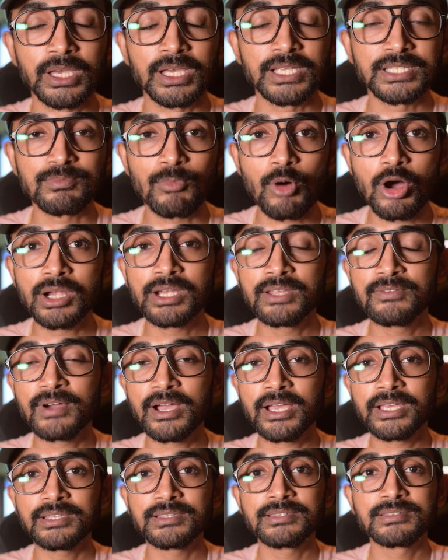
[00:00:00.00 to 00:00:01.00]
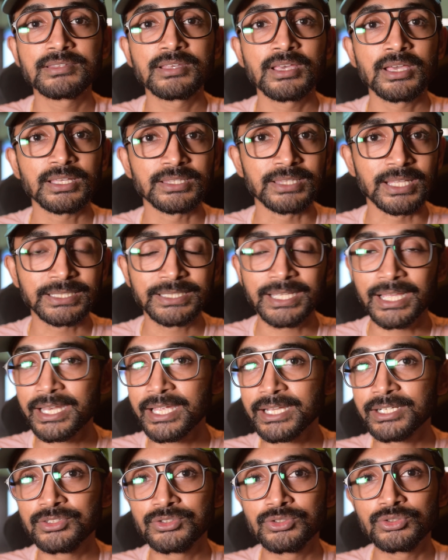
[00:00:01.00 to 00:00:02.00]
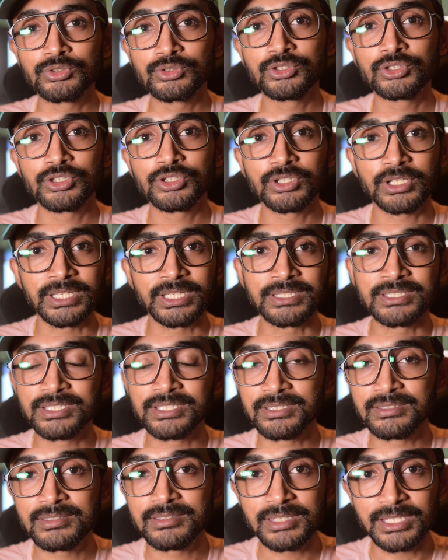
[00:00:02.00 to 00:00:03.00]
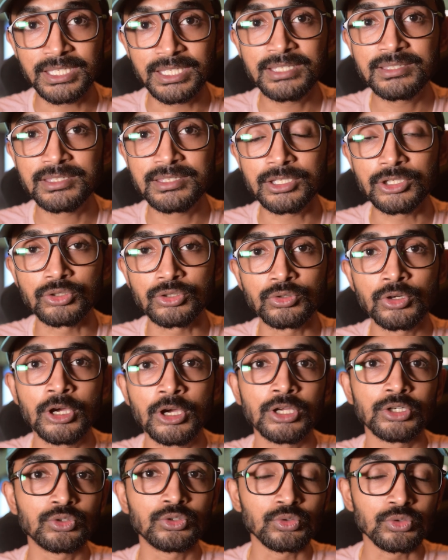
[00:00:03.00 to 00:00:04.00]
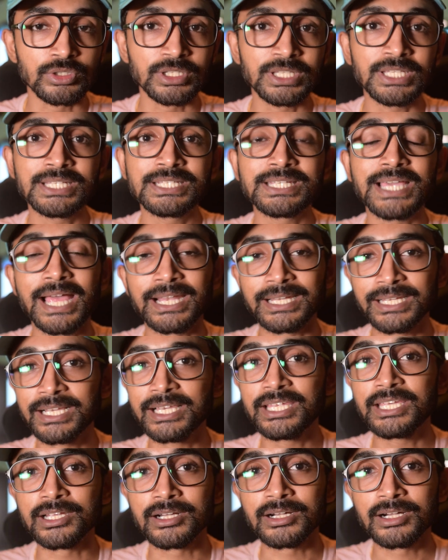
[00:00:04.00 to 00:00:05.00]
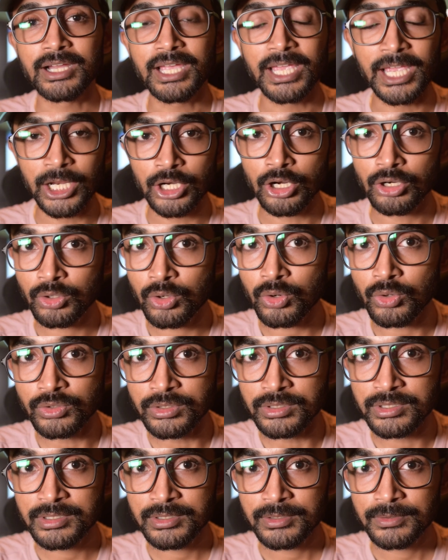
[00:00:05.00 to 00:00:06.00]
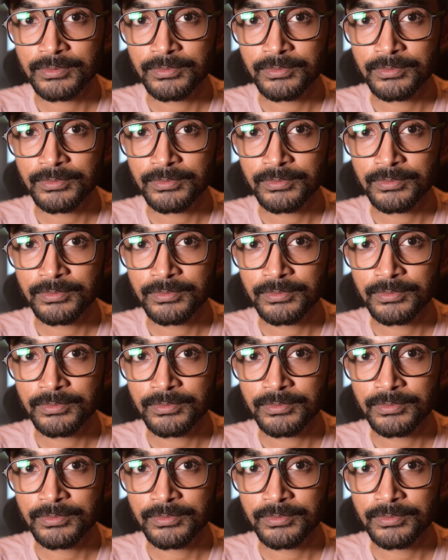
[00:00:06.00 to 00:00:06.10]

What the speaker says: A small device that connects to your engine's ECU to read and clear error codes.